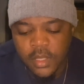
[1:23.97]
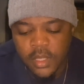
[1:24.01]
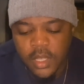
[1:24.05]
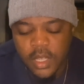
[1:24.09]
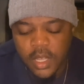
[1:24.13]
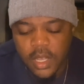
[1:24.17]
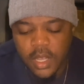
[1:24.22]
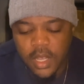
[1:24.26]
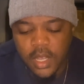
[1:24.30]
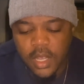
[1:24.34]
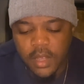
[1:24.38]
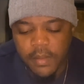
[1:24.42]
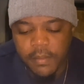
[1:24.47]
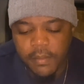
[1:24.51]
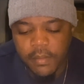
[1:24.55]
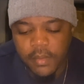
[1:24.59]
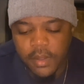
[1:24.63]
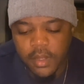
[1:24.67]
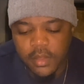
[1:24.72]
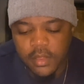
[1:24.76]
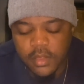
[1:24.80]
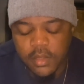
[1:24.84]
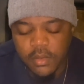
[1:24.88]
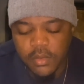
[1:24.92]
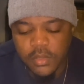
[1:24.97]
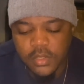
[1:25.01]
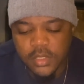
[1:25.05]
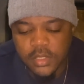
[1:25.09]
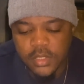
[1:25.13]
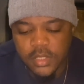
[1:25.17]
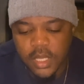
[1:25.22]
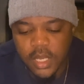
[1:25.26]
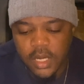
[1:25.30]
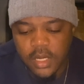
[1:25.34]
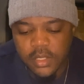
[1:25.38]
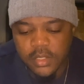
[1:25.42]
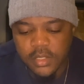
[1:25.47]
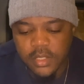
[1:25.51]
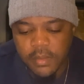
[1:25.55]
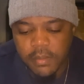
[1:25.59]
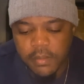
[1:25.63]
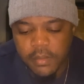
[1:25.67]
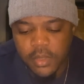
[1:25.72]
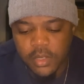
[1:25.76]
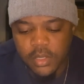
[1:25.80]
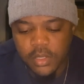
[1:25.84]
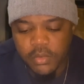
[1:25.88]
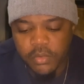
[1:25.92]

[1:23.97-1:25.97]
$1,000 a month